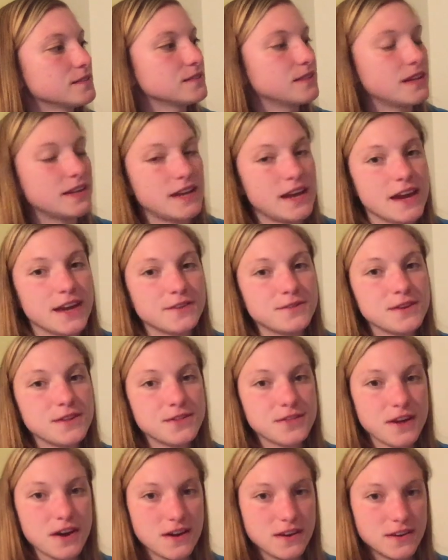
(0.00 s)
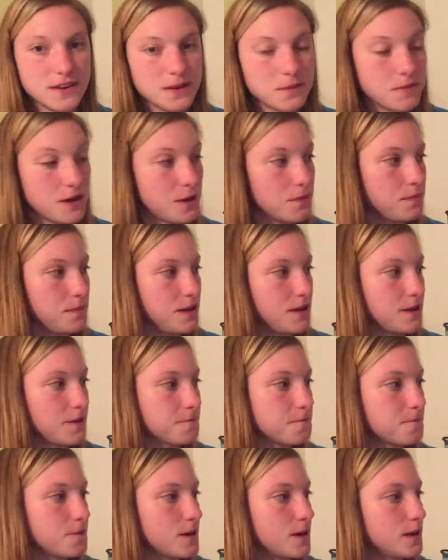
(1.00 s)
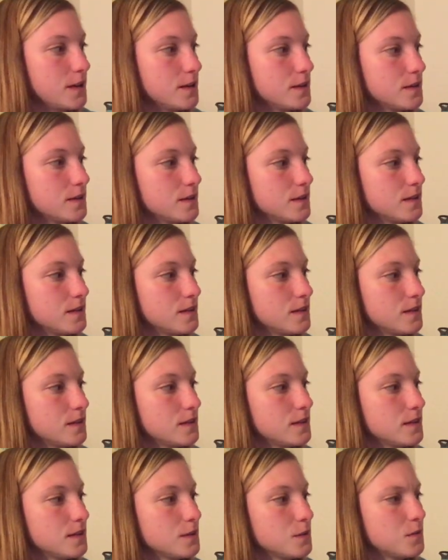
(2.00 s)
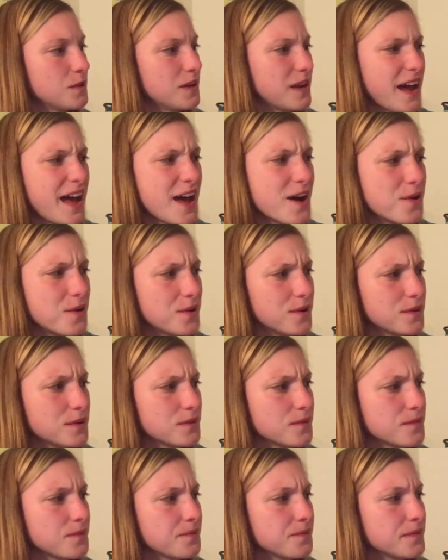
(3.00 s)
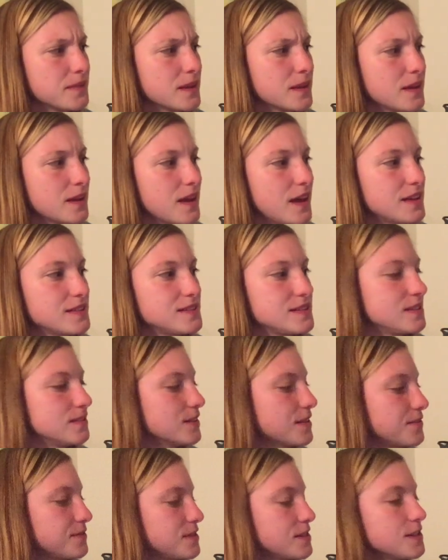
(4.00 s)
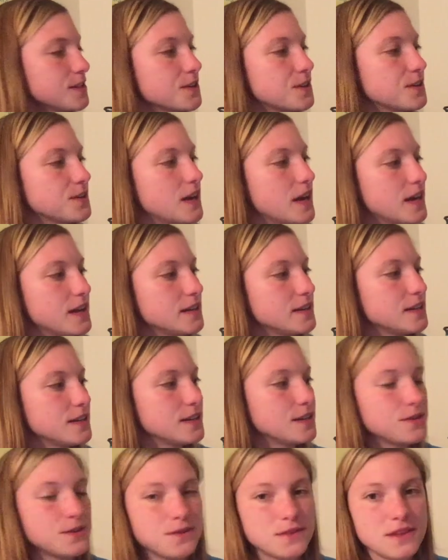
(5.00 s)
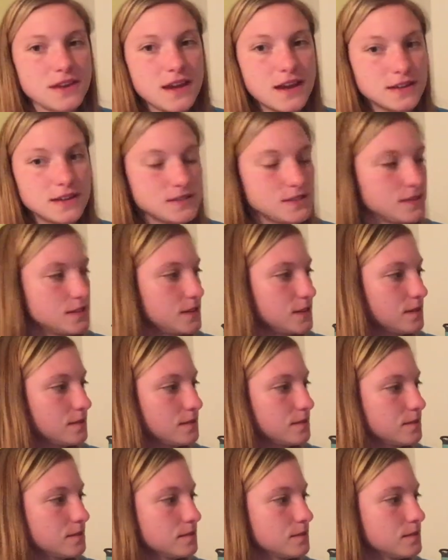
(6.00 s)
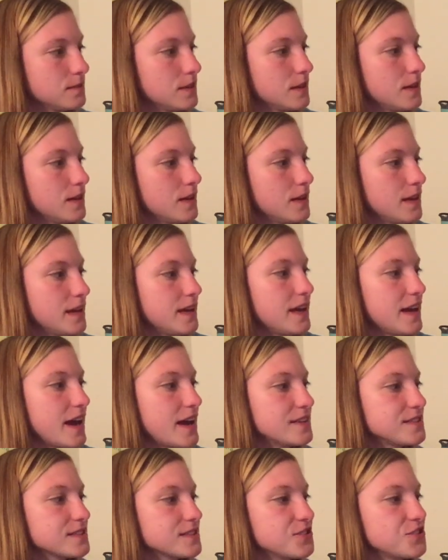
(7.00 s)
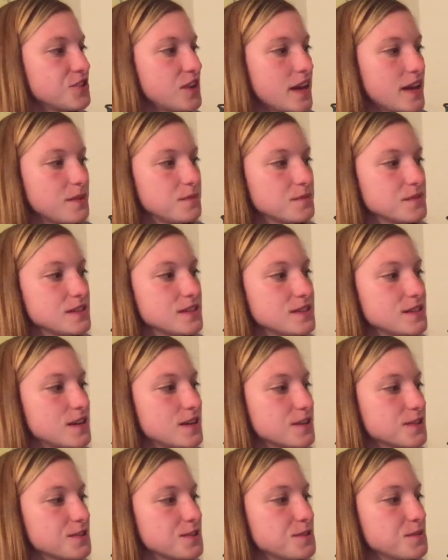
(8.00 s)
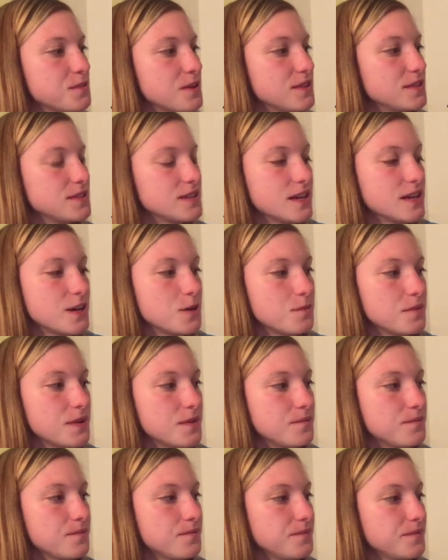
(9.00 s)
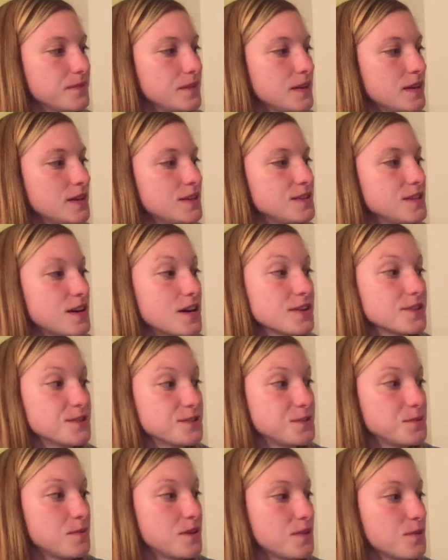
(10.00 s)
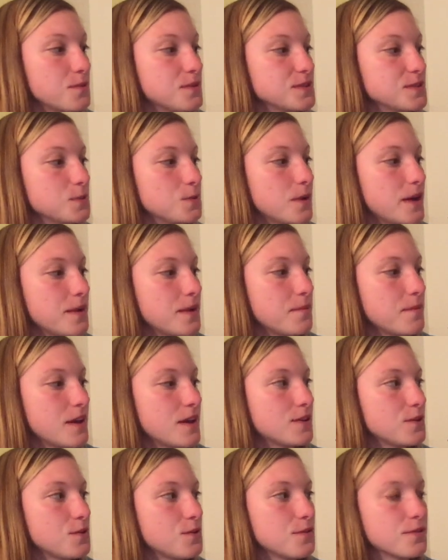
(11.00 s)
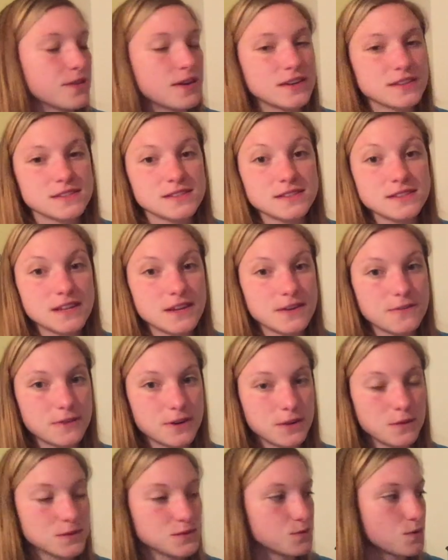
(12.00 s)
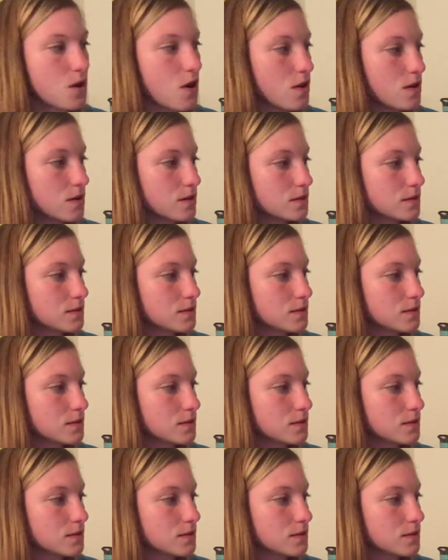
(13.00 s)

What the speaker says: and Henry thought about being free. But how? As he lifted a crate, he knew the answer. He asked James and Dr. Smith to help him. Dr. Smith was a white man who thought slavery was wrong.